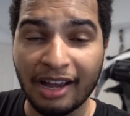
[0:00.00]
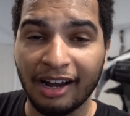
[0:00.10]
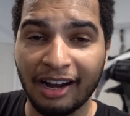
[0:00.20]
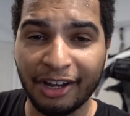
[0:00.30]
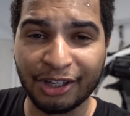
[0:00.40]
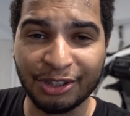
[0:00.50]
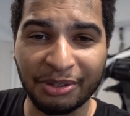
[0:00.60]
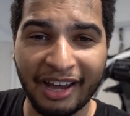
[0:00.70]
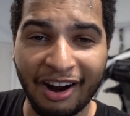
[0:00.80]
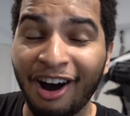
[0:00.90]
You can do
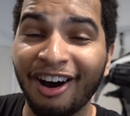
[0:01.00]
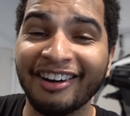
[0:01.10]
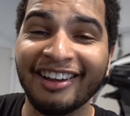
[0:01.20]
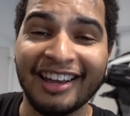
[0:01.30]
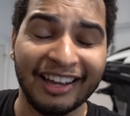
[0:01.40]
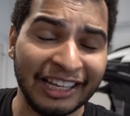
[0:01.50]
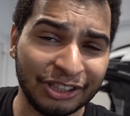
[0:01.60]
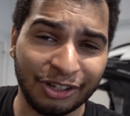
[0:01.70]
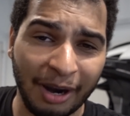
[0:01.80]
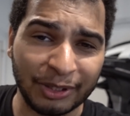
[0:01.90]
that on
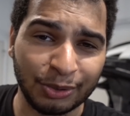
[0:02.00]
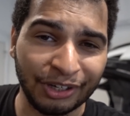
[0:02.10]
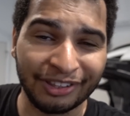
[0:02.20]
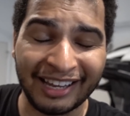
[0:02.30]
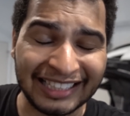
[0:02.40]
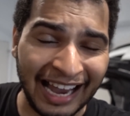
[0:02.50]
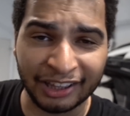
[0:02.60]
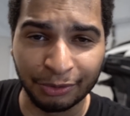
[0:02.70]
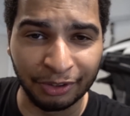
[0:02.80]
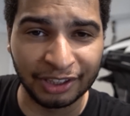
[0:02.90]
Instagram and Twitter. That is
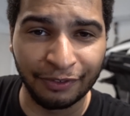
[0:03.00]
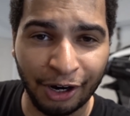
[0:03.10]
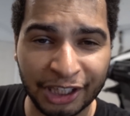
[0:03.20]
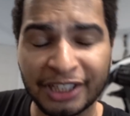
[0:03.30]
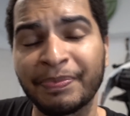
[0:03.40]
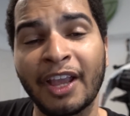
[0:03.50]
@TheRealTavarish.